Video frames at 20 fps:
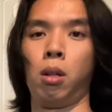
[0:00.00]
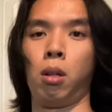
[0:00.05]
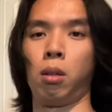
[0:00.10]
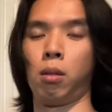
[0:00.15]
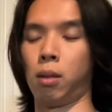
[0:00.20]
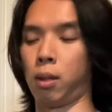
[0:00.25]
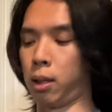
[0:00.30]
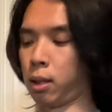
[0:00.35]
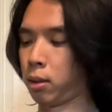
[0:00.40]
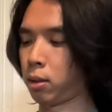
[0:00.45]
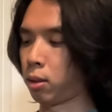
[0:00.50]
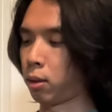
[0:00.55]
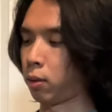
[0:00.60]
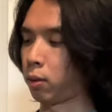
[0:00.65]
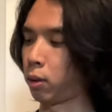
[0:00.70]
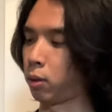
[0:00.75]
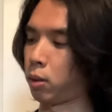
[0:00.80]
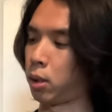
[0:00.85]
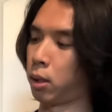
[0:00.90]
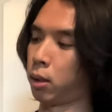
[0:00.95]
right? So if
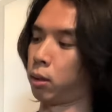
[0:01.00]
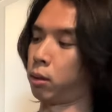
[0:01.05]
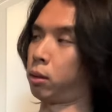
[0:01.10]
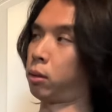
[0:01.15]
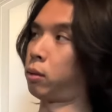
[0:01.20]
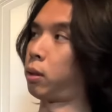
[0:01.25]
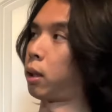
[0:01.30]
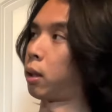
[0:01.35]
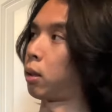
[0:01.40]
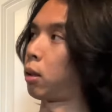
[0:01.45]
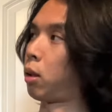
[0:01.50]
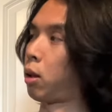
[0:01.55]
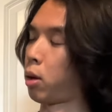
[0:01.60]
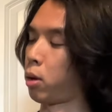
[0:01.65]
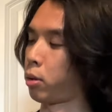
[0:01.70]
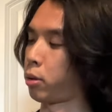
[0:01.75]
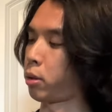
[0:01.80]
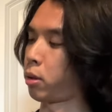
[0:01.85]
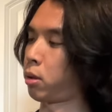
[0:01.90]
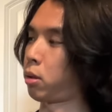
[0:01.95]
you want to run it
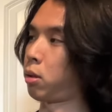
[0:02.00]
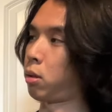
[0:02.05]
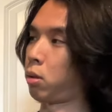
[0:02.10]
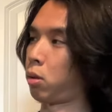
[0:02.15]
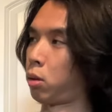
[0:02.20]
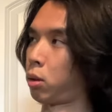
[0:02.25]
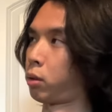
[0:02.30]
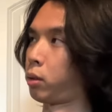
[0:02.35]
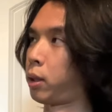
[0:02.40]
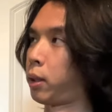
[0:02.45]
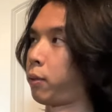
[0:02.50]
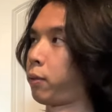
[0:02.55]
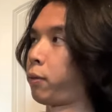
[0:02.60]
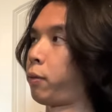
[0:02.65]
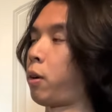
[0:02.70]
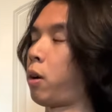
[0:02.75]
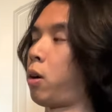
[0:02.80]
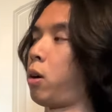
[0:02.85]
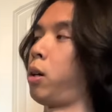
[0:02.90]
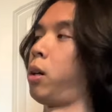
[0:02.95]
close or run it
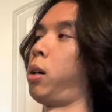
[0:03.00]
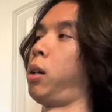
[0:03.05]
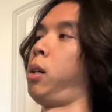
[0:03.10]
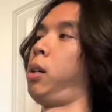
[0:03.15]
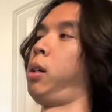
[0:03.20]
far,